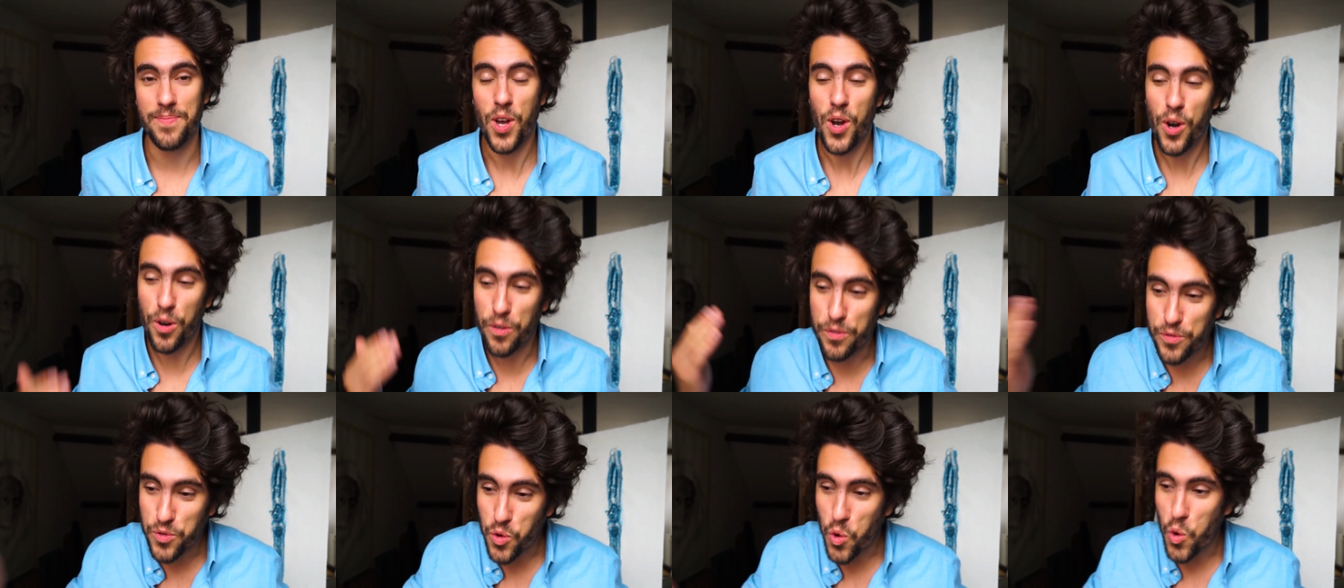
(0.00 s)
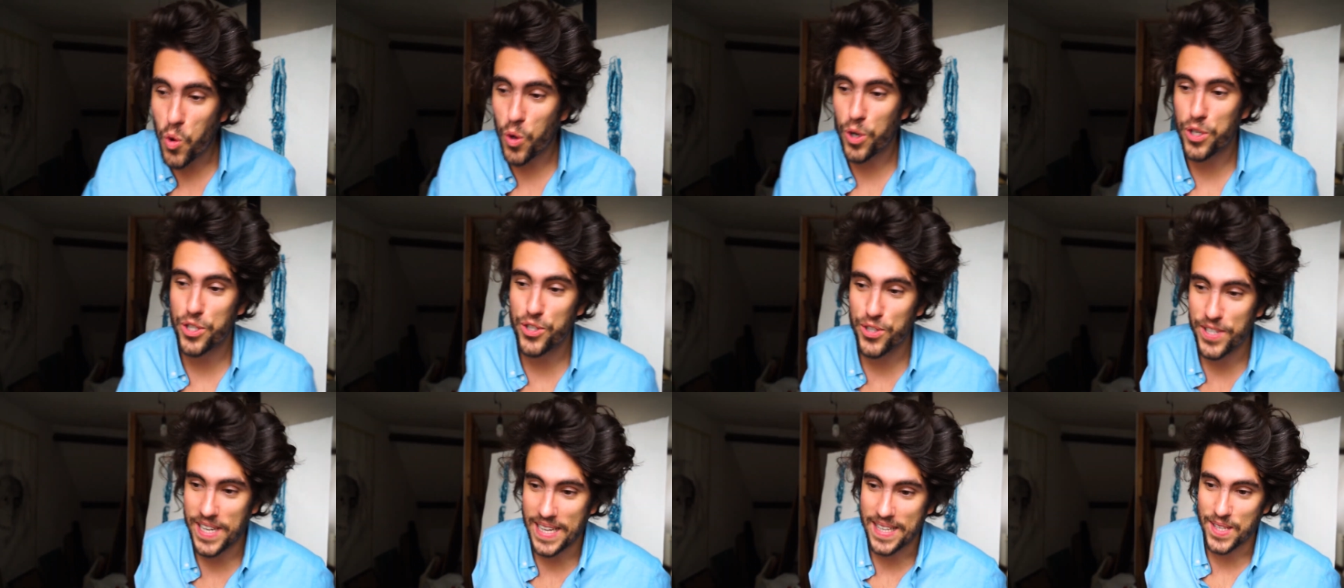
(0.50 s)
Of course
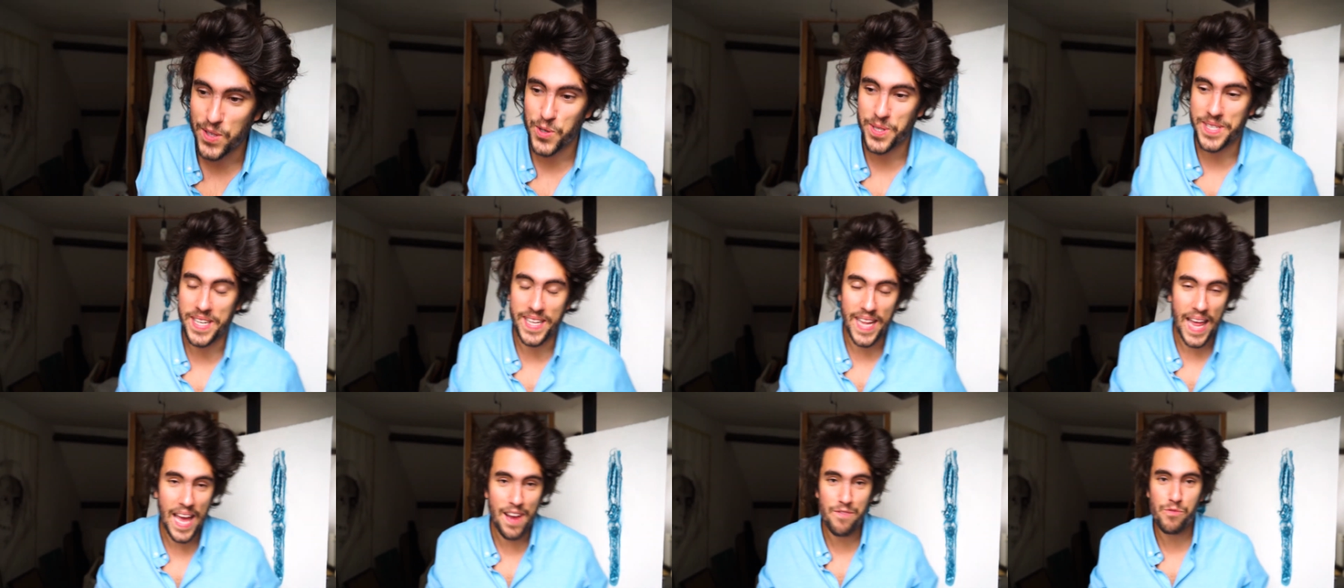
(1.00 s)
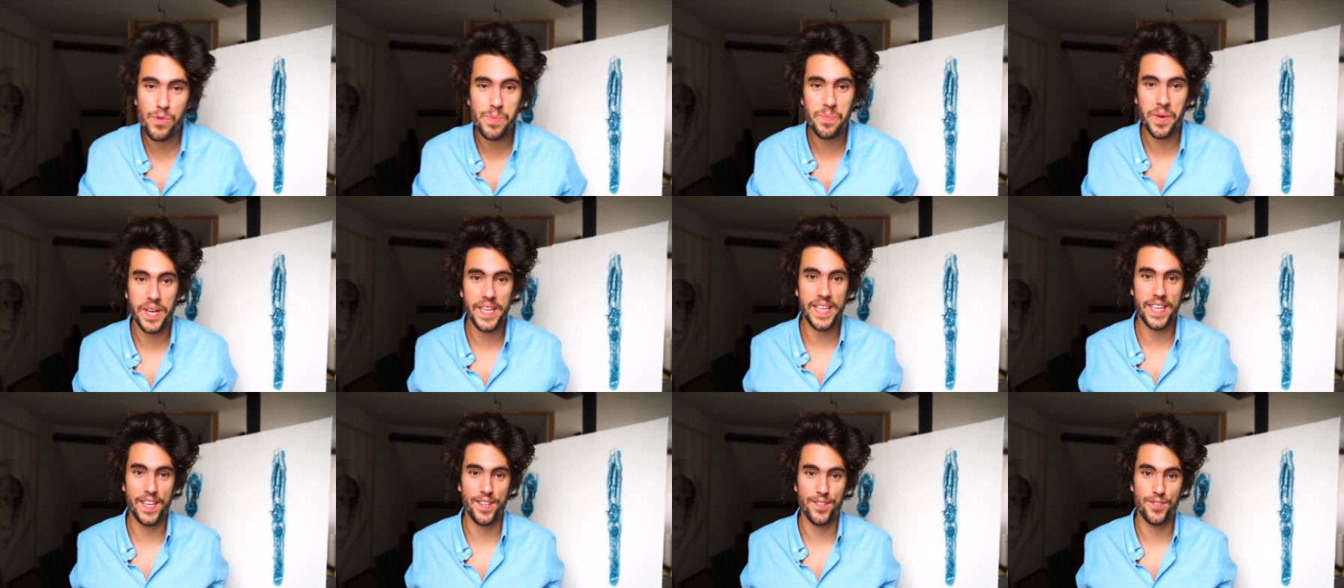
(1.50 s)
you can learn it.
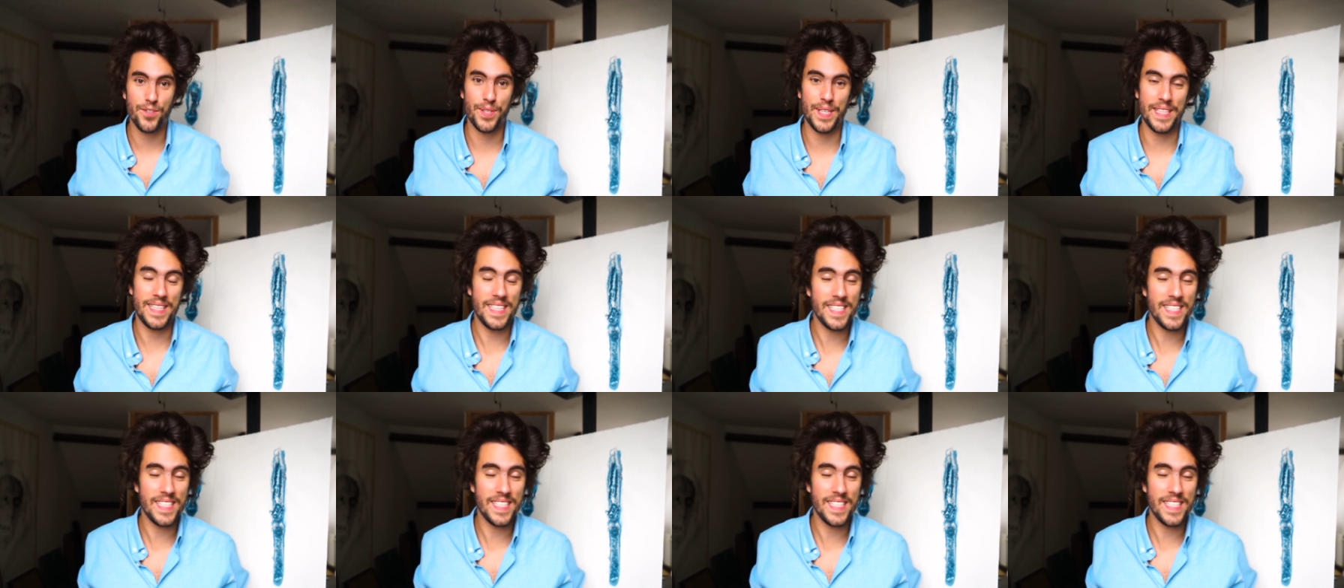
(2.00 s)
Everybody can learn it.